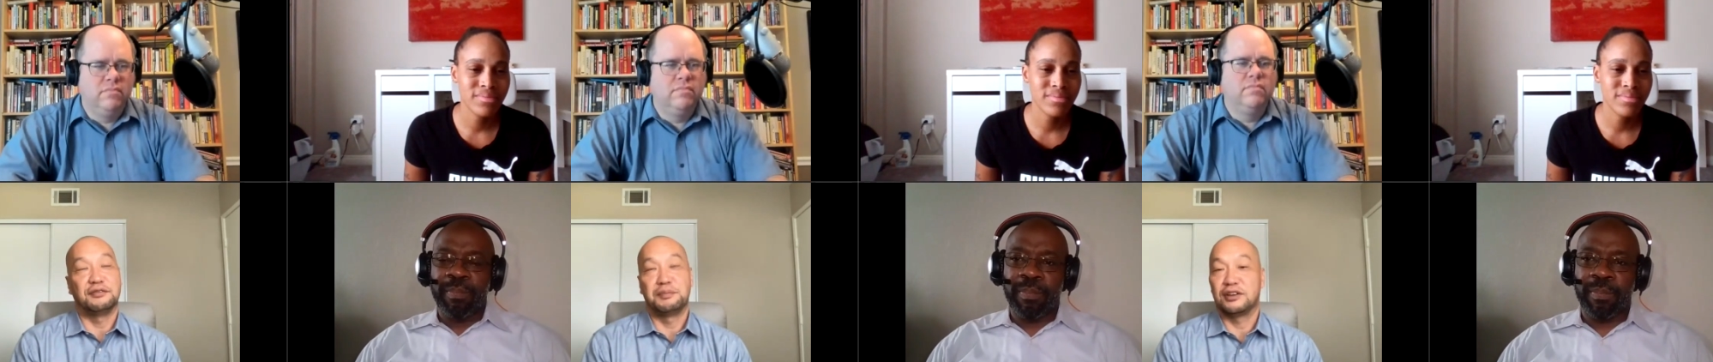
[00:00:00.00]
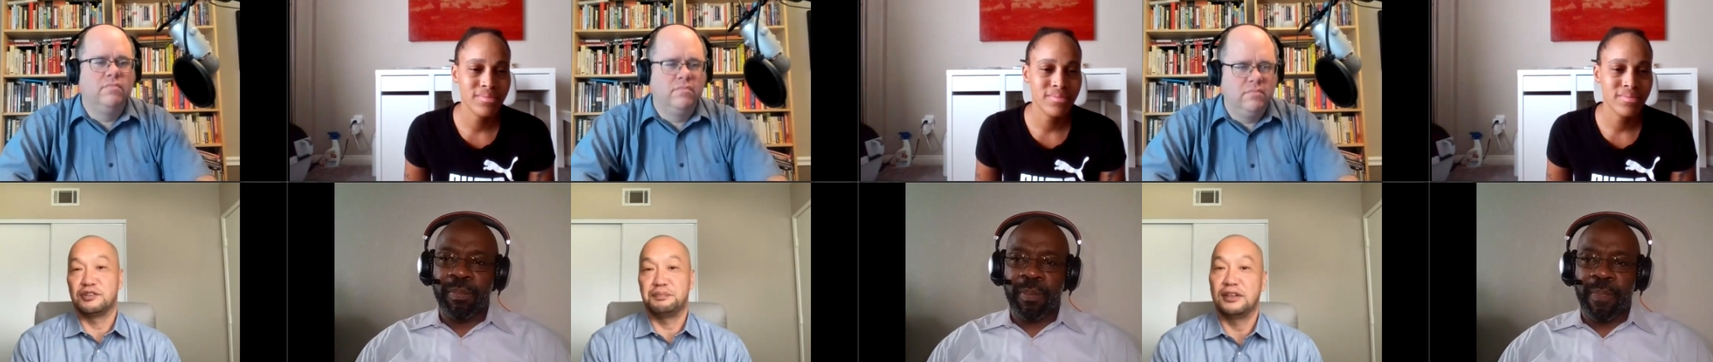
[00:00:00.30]
Speaker 1: Well,
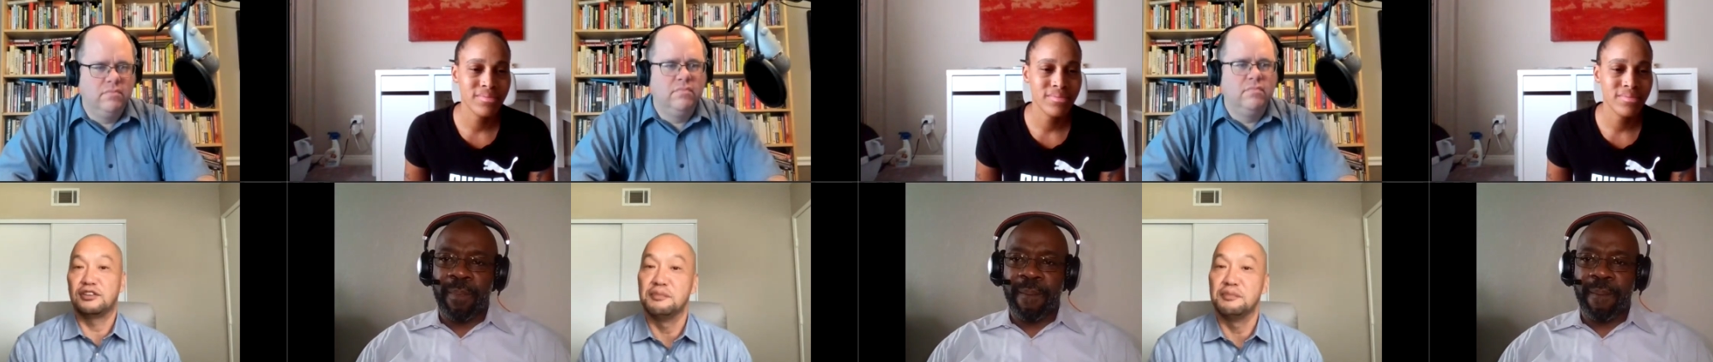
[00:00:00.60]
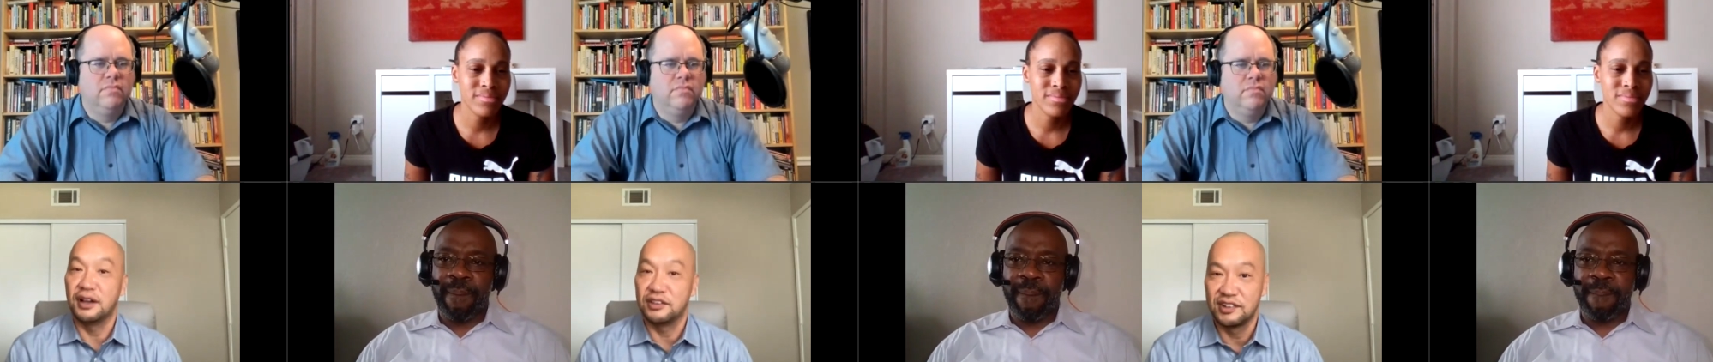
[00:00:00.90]
because you pay too
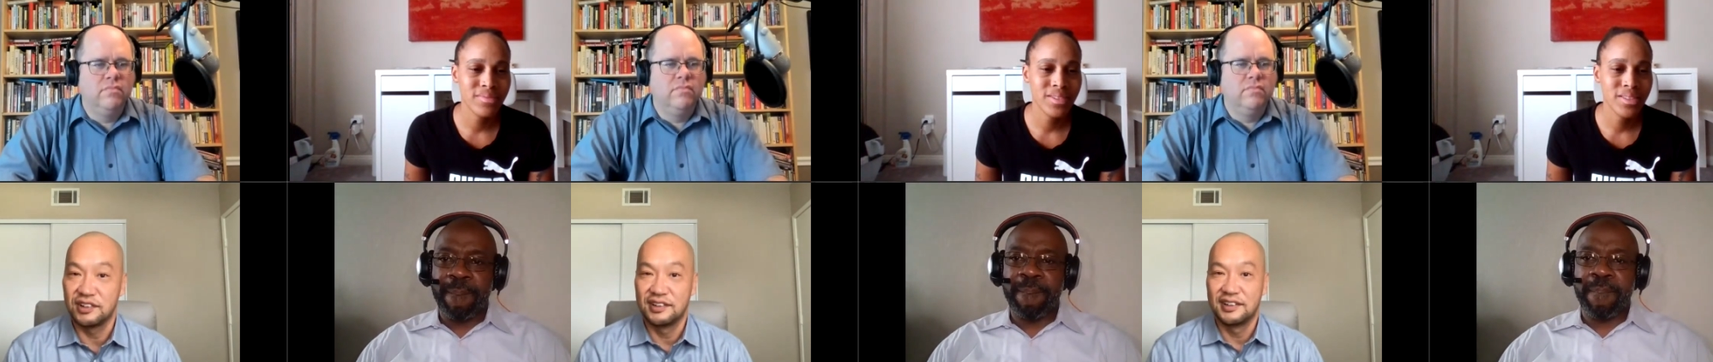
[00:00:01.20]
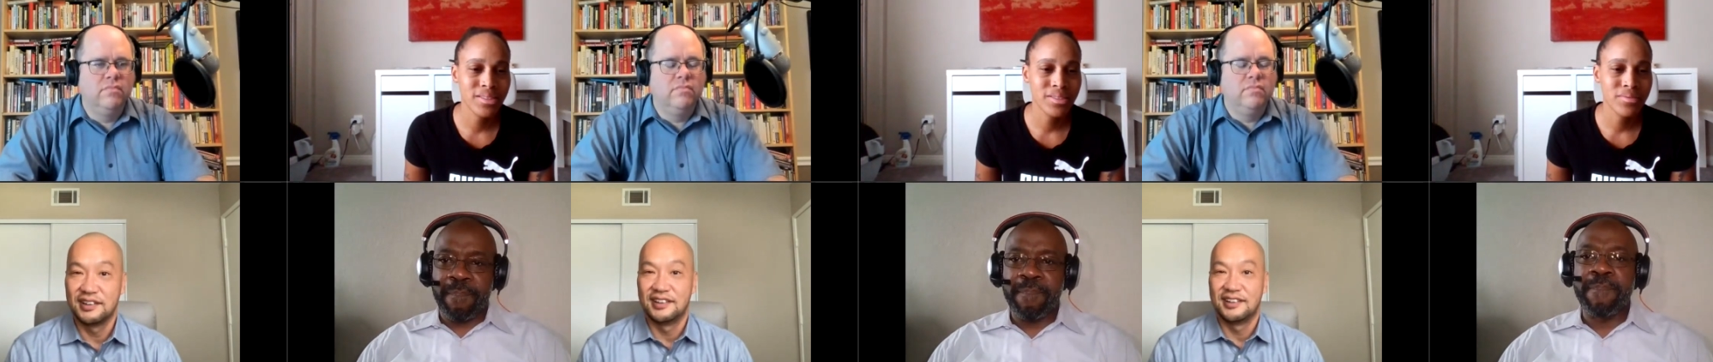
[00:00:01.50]
much
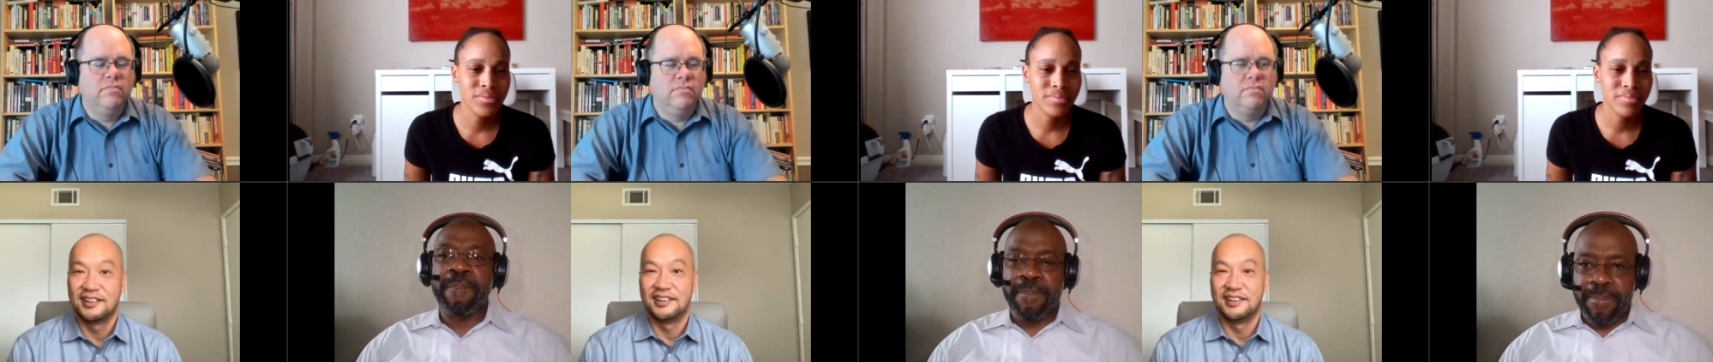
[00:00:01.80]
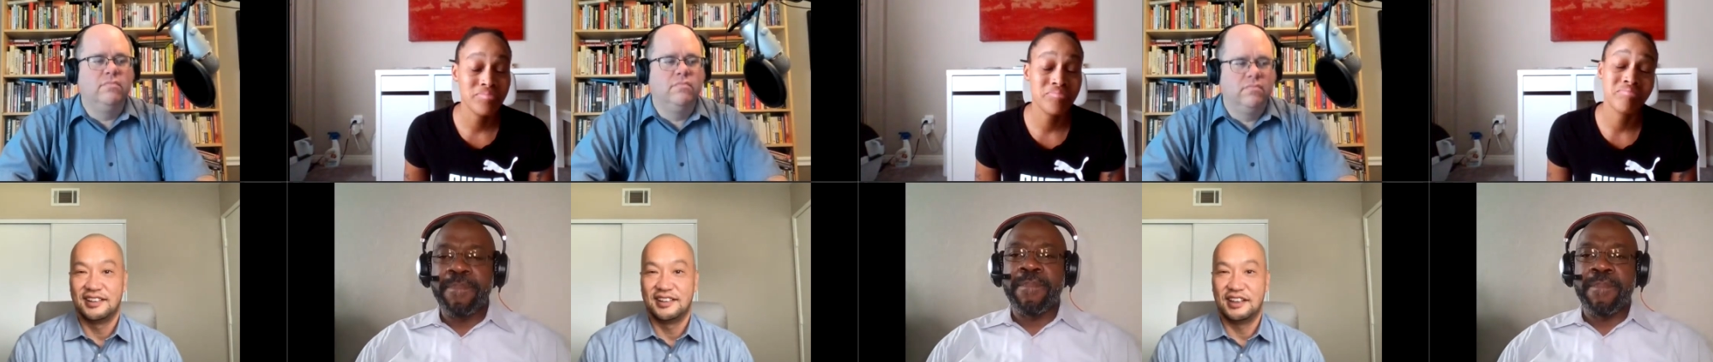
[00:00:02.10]

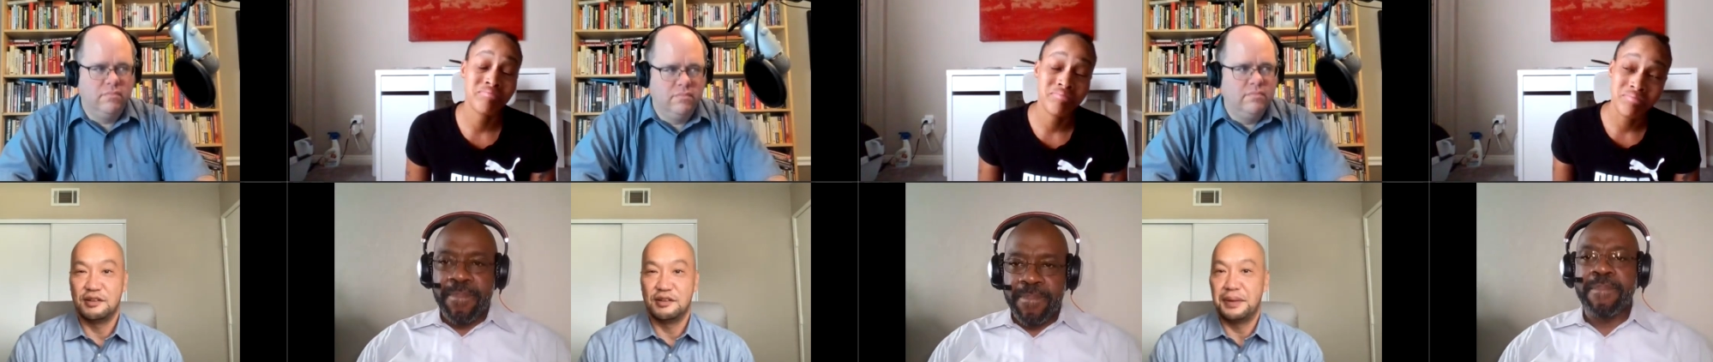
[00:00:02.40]
mm-hmm.